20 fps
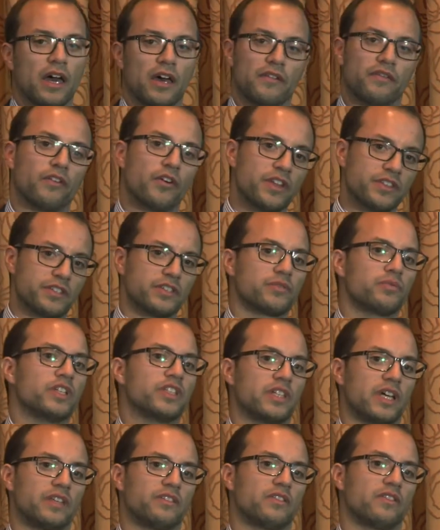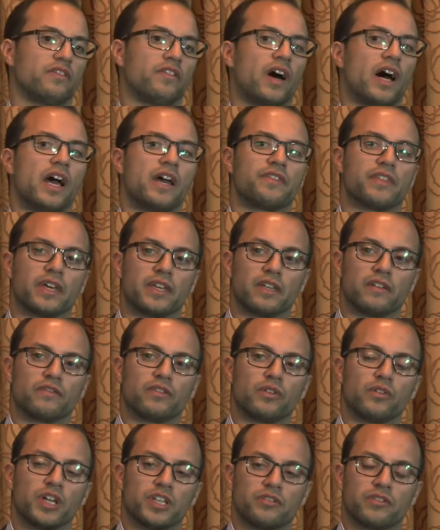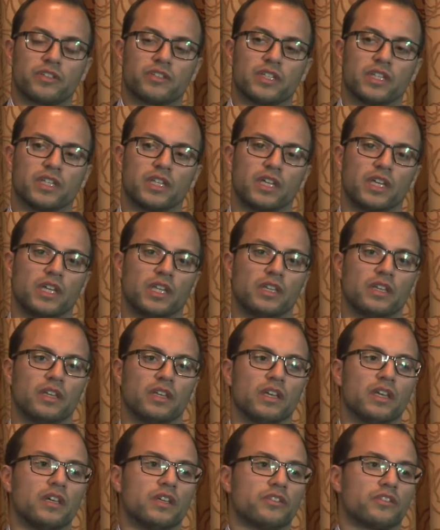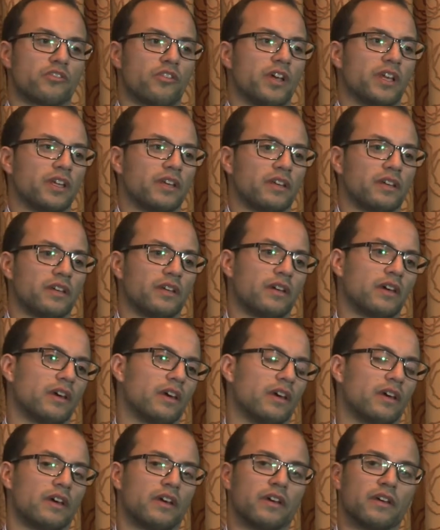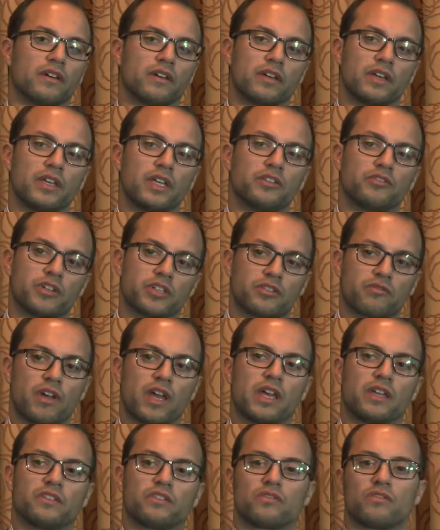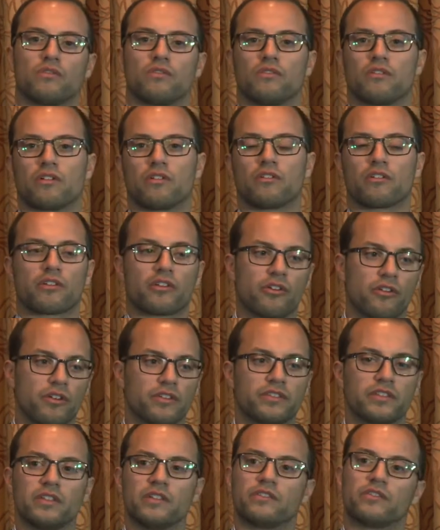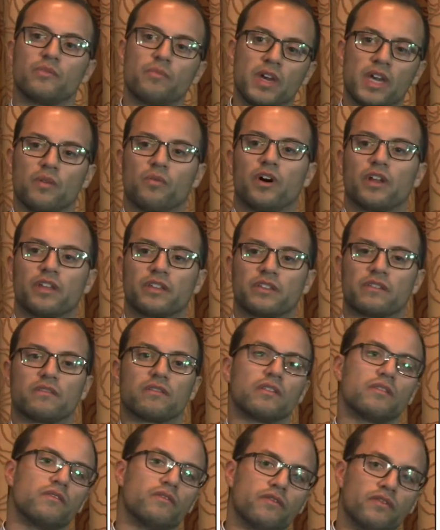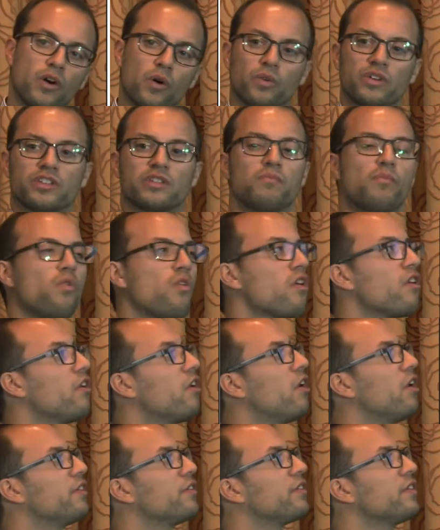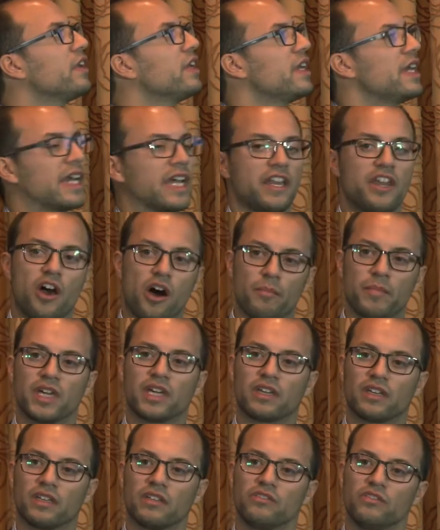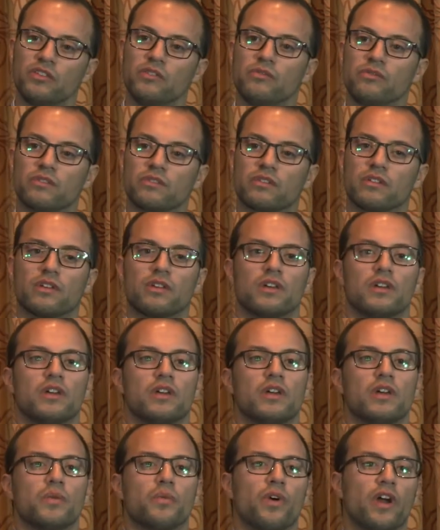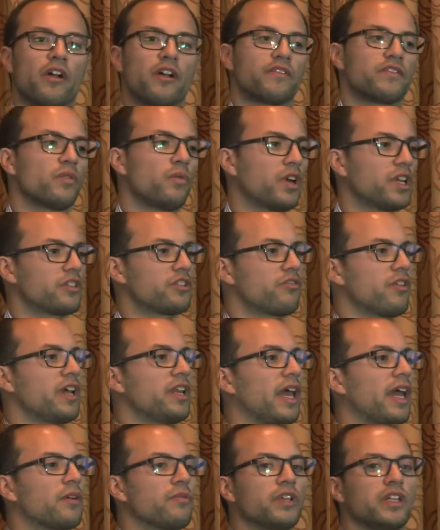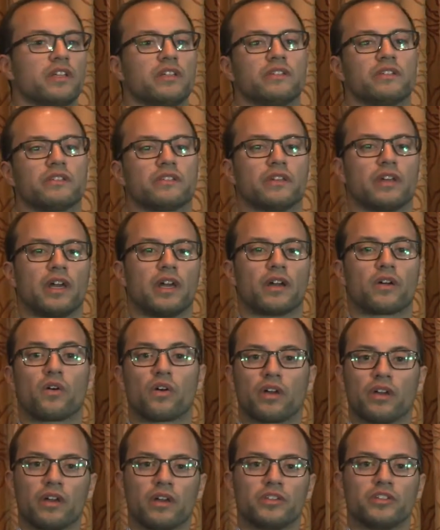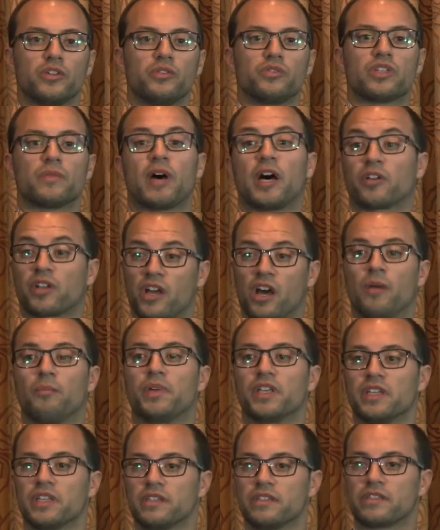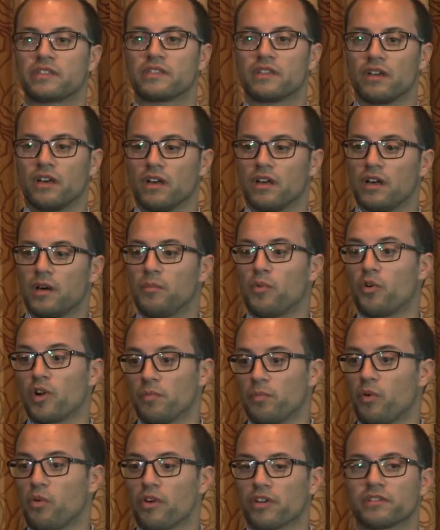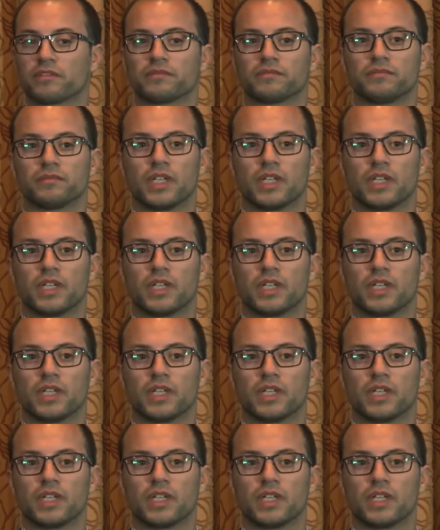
For instance, we tend to find that if you're interested in trading interest rates or currencies, you may want to focus more on economic news, where if you want to trade equities, news about companies are more important.